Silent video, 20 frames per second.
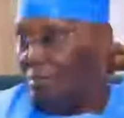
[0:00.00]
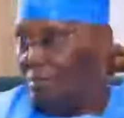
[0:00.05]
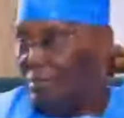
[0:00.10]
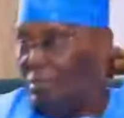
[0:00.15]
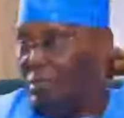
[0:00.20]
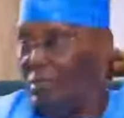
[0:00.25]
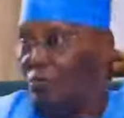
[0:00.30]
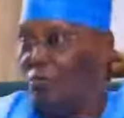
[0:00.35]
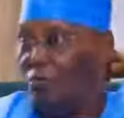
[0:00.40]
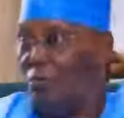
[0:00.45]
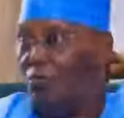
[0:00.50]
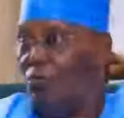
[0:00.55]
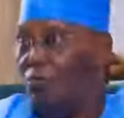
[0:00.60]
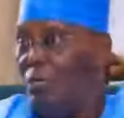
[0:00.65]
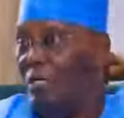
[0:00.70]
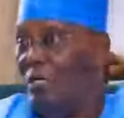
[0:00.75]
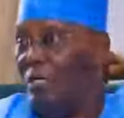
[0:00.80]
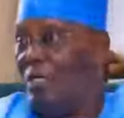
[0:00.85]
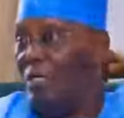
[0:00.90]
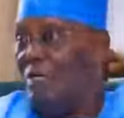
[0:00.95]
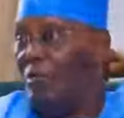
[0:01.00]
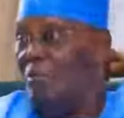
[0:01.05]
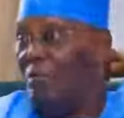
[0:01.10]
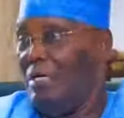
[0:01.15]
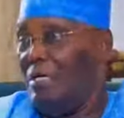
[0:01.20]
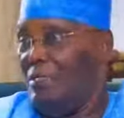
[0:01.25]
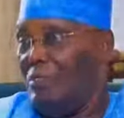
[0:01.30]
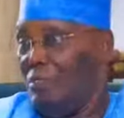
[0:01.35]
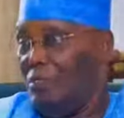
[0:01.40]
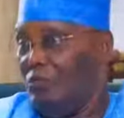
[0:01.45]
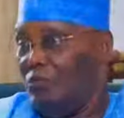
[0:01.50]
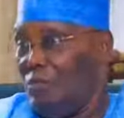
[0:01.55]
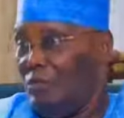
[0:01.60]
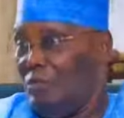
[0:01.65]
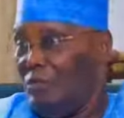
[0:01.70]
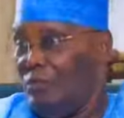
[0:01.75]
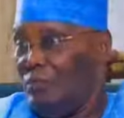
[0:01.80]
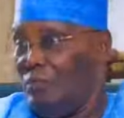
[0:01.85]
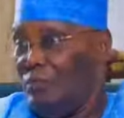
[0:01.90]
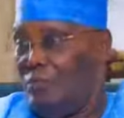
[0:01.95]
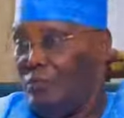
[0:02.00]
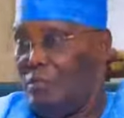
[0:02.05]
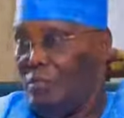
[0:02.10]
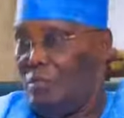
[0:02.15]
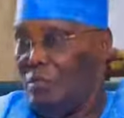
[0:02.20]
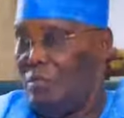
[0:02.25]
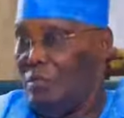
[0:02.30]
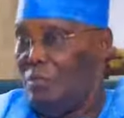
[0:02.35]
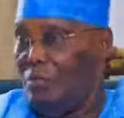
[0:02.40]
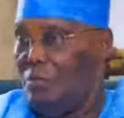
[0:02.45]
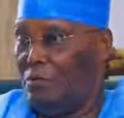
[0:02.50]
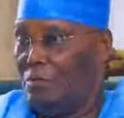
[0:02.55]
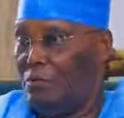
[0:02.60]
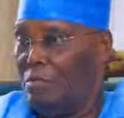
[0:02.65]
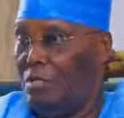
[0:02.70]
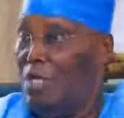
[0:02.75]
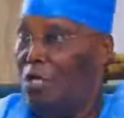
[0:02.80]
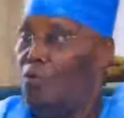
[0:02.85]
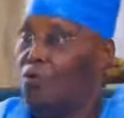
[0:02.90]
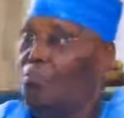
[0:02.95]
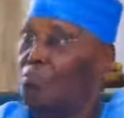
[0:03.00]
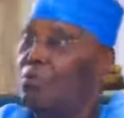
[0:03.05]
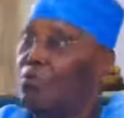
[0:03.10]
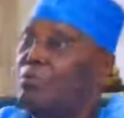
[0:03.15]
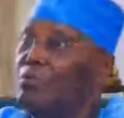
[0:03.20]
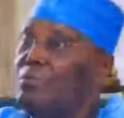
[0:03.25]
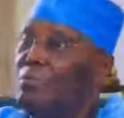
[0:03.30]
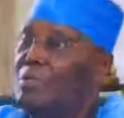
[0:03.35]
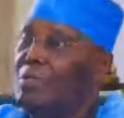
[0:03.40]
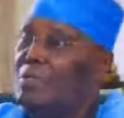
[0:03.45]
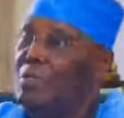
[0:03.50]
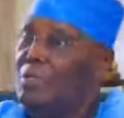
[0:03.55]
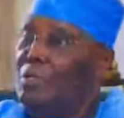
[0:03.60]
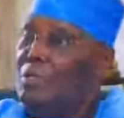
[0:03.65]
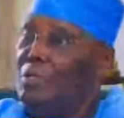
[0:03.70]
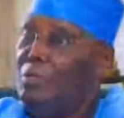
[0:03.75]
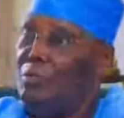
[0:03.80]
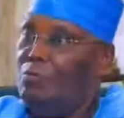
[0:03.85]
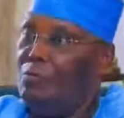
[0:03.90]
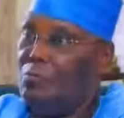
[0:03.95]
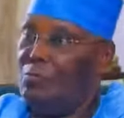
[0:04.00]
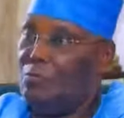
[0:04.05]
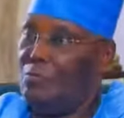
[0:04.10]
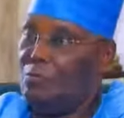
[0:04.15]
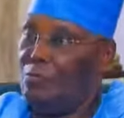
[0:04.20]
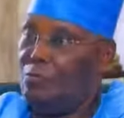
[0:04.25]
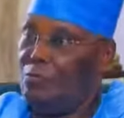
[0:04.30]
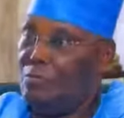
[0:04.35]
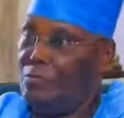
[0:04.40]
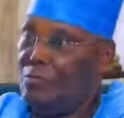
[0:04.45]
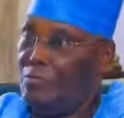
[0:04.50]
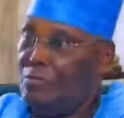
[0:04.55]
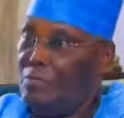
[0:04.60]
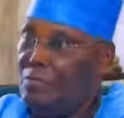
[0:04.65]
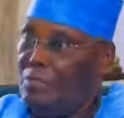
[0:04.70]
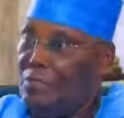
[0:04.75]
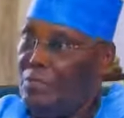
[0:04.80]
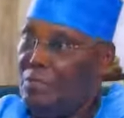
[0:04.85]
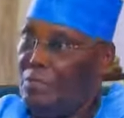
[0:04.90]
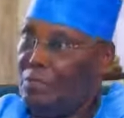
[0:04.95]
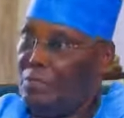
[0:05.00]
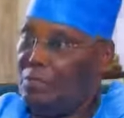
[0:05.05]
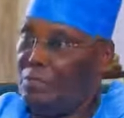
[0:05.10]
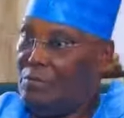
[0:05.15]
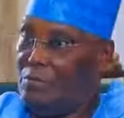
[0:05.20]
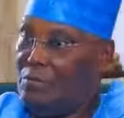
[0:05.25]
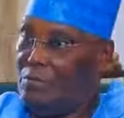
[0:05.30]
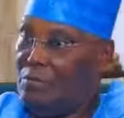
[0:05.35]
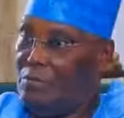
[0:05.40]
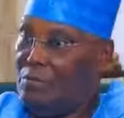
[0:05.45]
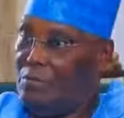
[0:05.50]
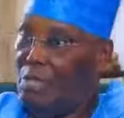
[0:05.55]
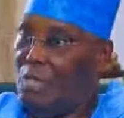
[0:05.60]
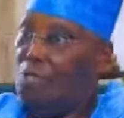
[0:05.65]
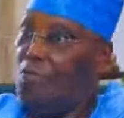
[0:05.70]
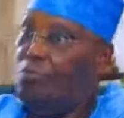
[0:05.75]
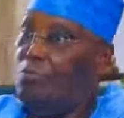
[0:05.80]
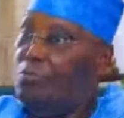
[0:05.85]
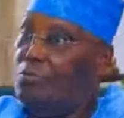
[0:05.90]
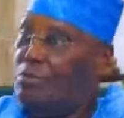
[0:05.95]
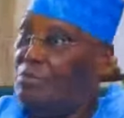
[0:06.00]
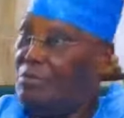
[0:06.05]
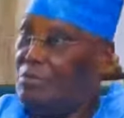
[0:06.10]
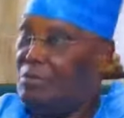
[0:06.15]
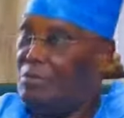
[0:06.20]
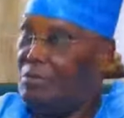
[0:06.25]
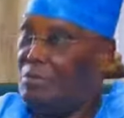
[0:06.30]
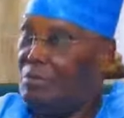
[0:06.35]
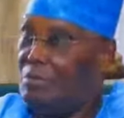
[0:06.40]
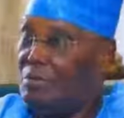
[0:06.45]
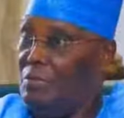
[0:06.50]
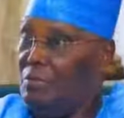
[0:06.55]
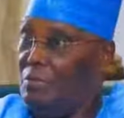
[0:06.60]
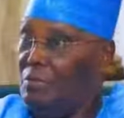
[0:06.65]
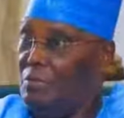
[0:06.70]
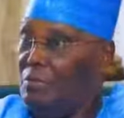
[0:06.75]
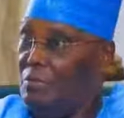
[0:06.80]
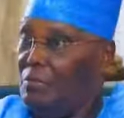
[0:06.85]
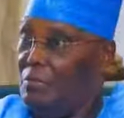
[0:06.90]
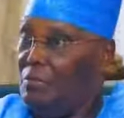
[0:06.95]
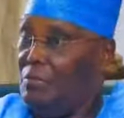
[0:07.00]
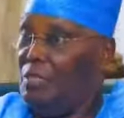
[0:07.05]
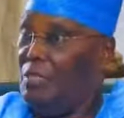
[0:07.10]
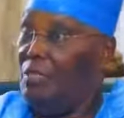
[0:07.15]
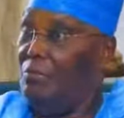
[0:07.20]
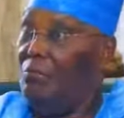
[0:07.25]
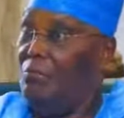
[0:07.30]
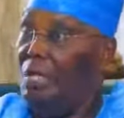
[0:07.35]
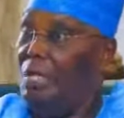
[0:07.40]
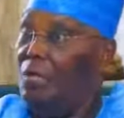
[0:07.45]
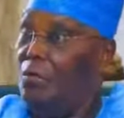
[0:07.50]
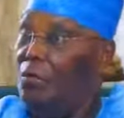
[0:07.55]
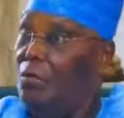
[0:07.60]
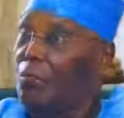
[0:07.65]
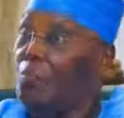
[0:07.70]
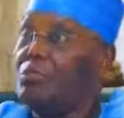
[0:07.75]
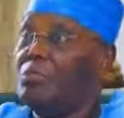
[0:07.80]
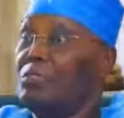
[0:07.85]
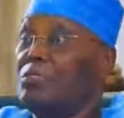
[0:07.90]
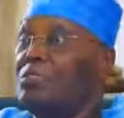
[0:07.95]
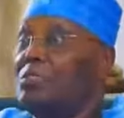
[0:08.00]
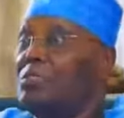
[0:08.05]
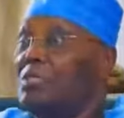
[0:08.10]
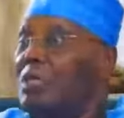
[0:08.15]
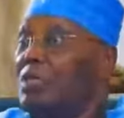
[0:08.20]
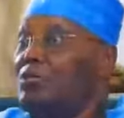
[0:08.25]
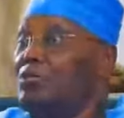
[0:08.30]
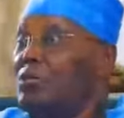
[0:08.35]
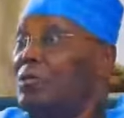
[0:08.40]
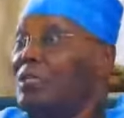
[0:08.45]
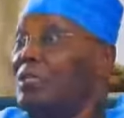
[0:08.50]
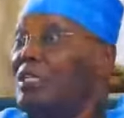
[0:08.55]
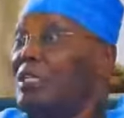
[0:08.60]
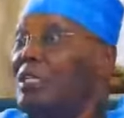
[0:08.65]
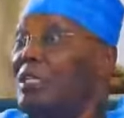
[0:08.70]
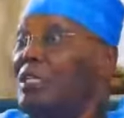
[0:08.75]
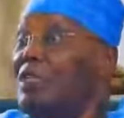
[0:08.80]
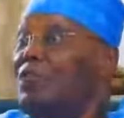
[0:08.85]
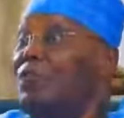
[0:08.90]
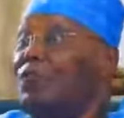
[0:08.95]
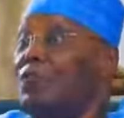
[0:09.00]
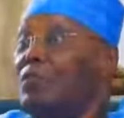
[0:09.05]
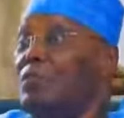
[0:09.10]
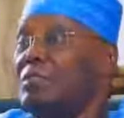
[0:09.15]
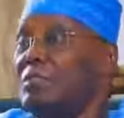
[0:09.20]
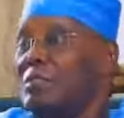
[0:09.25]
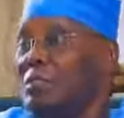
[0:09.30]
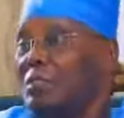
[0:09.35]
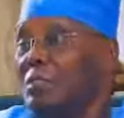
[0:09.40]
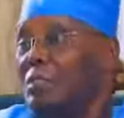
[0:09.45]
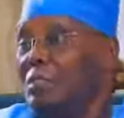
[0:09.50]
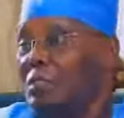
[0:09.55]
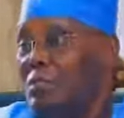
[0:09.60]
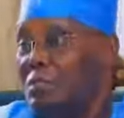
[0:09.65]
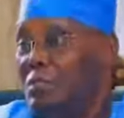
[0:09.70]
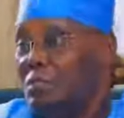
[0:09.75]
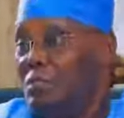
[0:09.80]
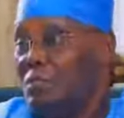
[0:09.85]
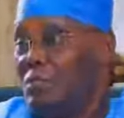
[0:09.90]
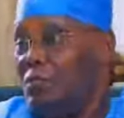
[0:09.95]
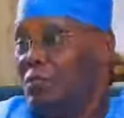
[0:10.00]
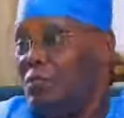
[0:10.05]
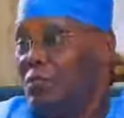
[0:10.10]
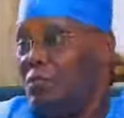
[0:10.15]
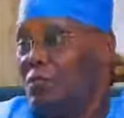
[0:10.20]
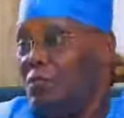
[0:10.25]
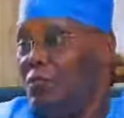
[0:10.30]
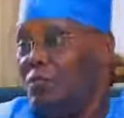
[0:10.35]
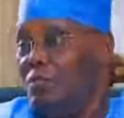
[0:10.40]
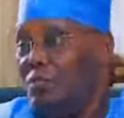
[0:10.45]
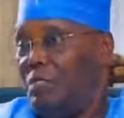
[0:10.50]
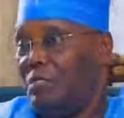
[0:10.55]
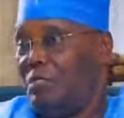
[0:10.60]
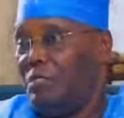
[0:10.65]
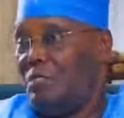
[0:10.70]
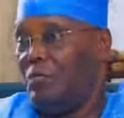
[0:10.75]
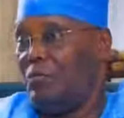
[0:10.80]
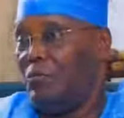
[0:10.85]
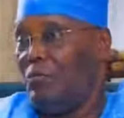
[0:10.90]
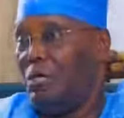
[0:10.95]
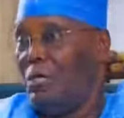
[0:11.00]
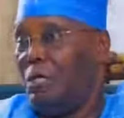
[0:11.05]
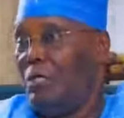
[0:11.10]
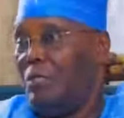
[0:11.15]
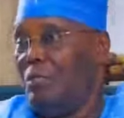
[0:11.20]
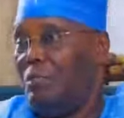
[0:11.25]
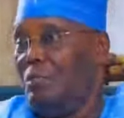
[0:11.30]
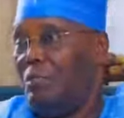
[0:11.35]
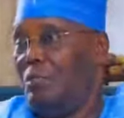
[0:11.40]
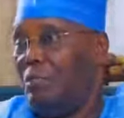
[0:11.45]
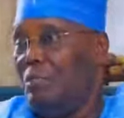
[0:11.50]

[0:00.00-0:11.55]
that when Buhari emerged in 2015 in Lagos, I opposed a Muslim-Muslim ticket. I opposed it. And my opposition actually reinforced the decision of President Buhari